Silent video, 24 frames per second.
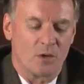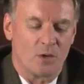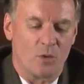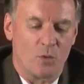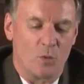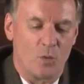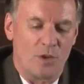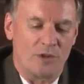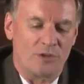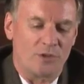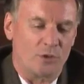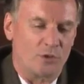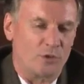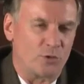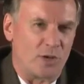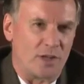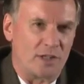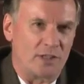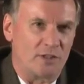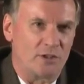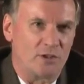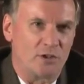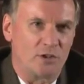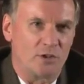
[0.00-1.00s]
What they're
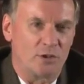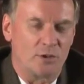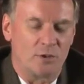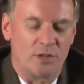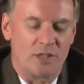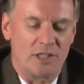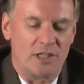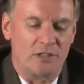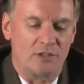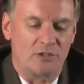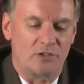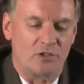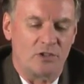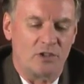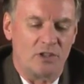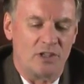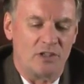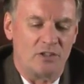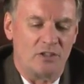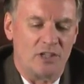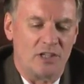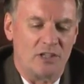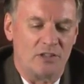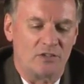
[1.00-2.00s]
trying to do is
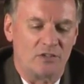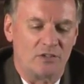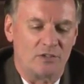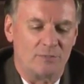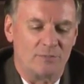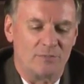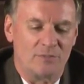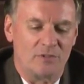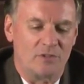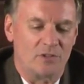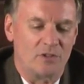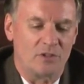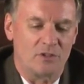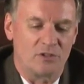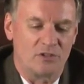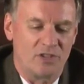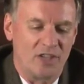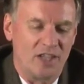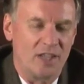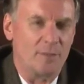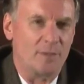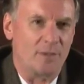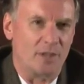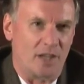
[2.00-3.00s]
to
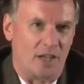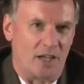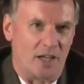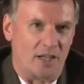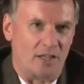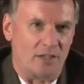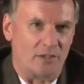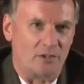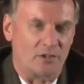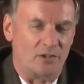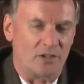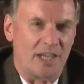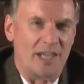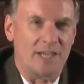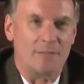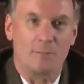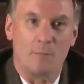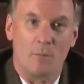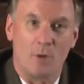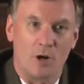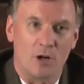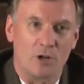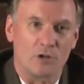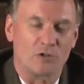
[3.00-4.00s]
demonize and
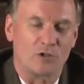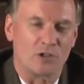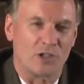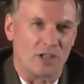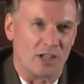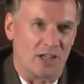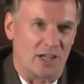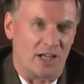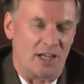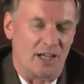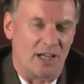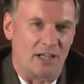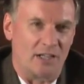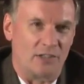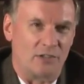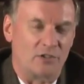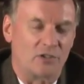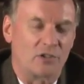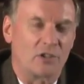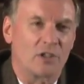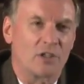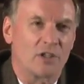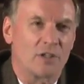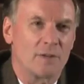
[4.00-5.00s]

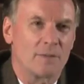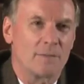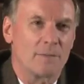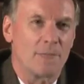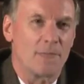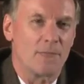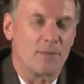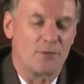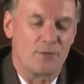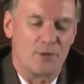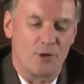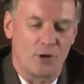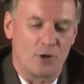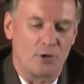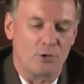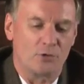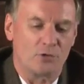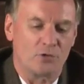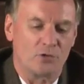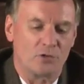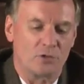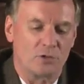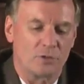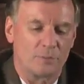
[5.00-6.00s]
marginalize
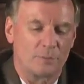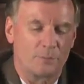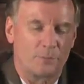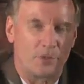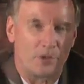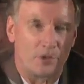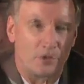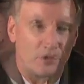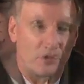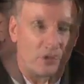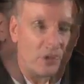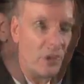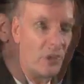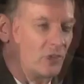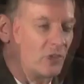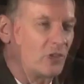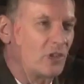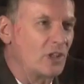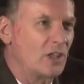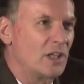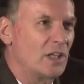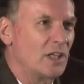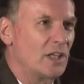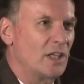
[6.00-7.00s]
those
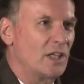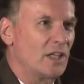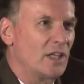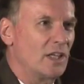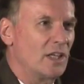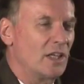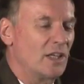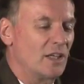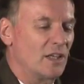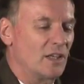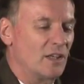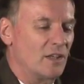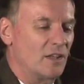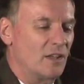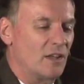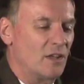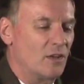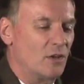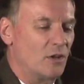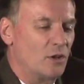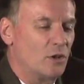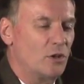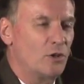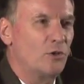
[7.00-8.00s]
persons
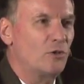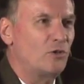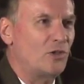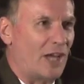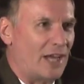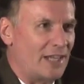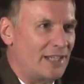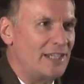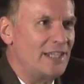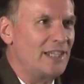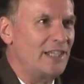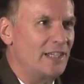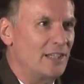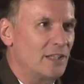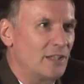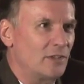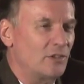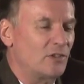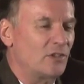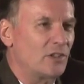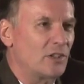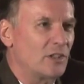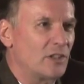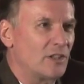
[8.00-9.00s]
whose
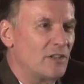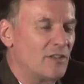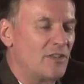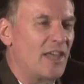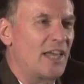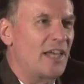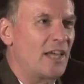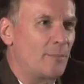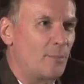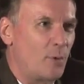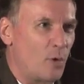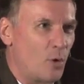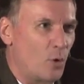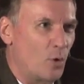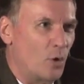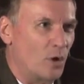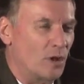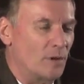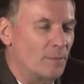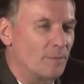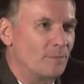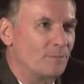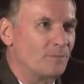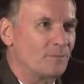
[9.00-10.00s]
ideas they
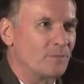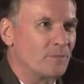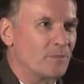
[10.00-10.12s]
abhor.